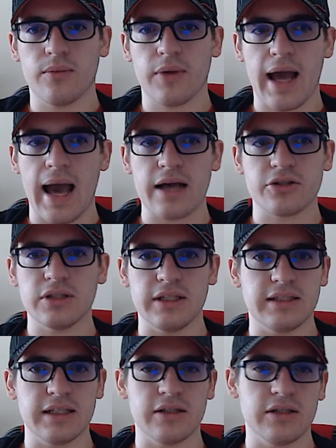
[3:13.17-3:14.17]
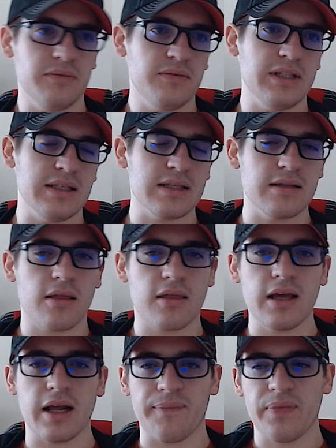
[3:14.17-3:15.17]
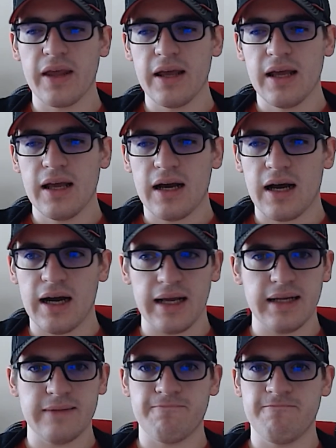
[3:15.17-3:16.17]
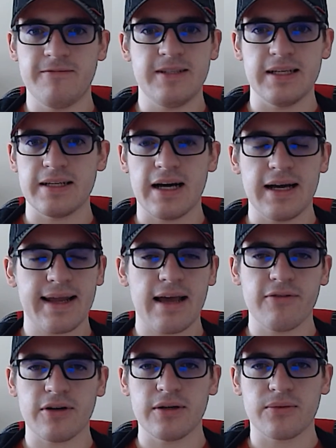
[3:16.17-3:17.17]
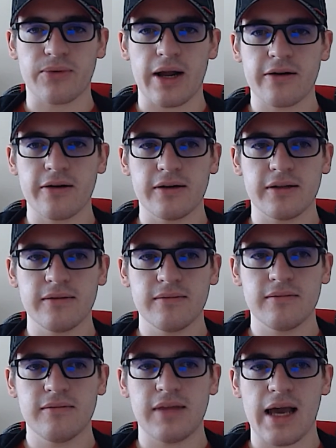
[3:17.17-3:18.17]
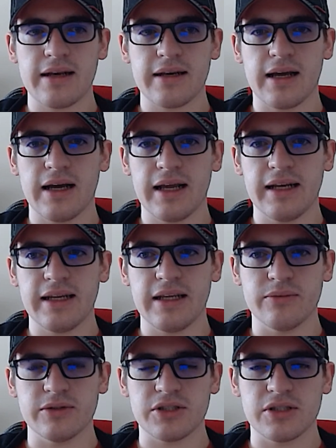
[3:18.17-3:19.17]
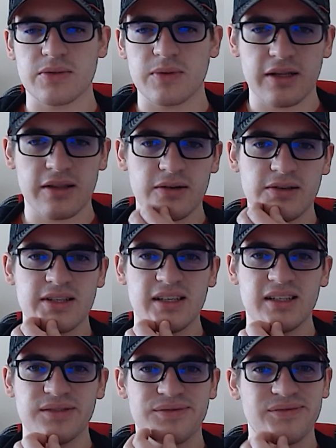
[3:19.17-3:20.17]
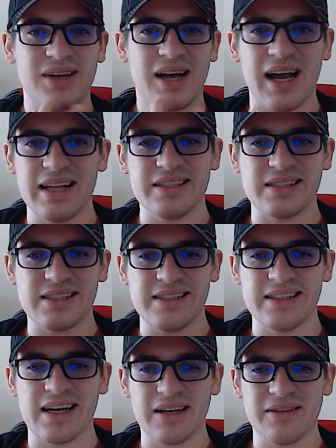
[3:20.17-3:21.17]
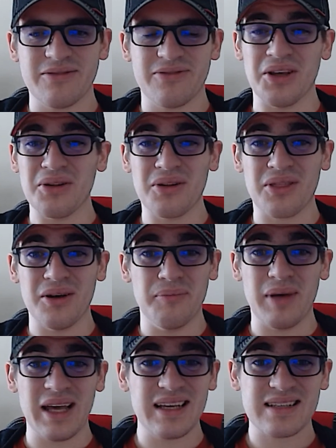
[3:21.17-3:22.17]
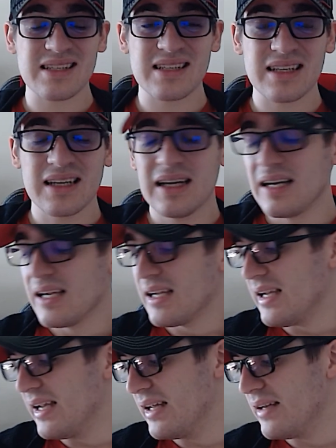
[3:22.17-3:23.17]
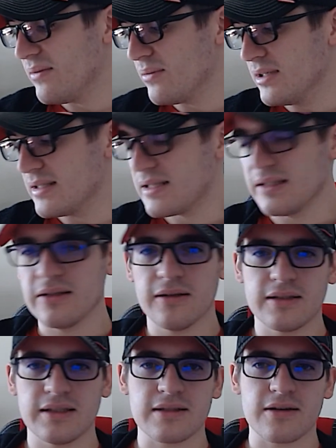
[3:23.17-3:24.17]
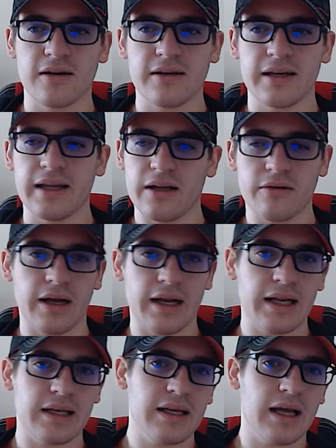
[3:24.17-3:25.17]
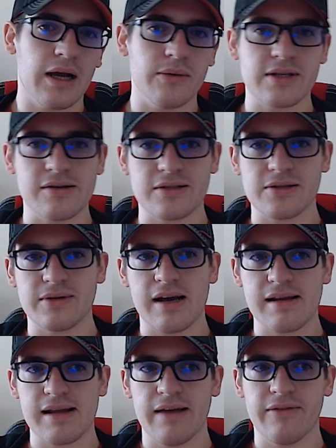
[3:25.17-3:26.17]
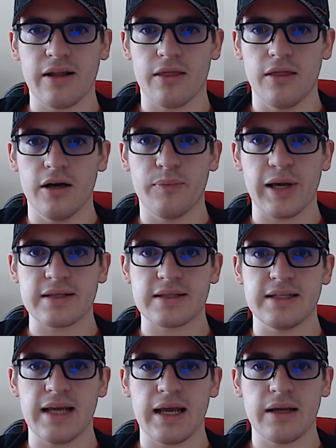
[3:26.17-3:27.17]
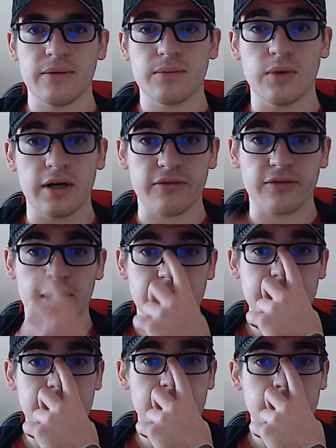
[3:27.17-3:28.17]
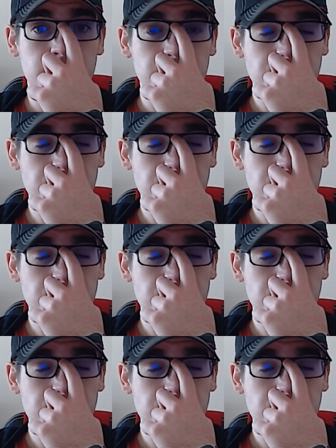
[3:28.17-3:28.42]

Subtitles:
actually did a decent thing. I did not have a good record that night. It was just one of those of I just did not feel the best. It was a little disheartening. Granted, I was also not having the best day whenever I did it.